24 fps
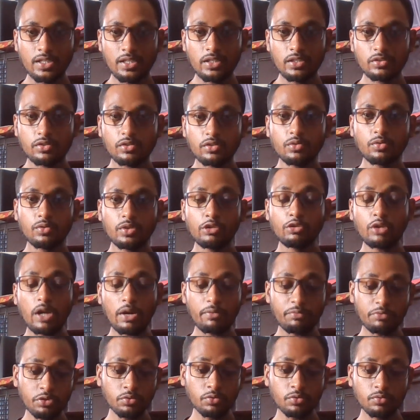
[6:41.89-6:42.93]
So you
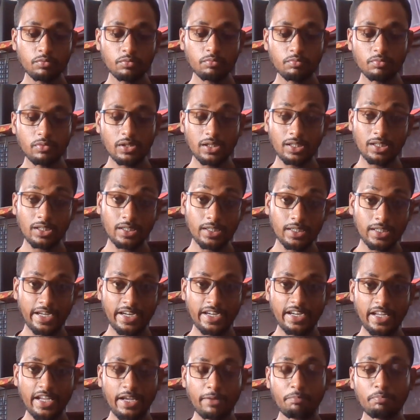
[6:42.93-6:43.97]
have to learn
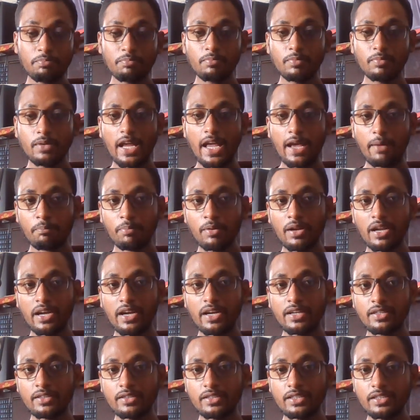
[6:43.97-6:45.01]
and
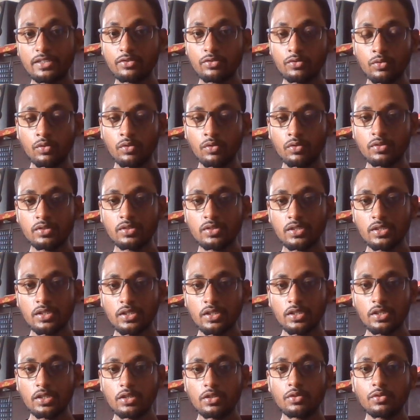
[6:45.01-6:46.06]
apply these rules
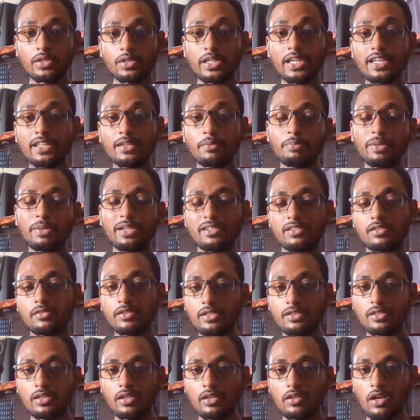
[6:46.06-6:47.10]
to get the best
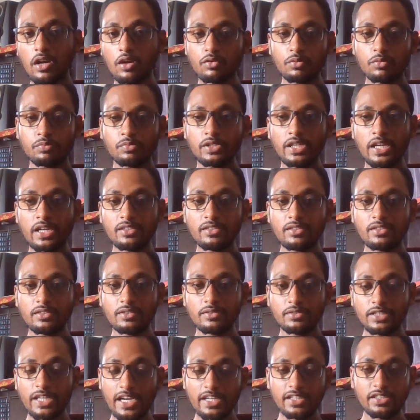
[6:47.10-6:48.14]
result out of
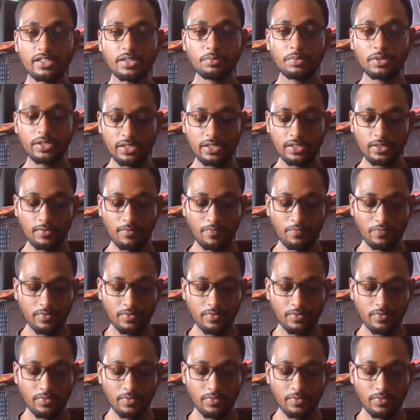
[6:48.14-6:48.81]
ChatGPT.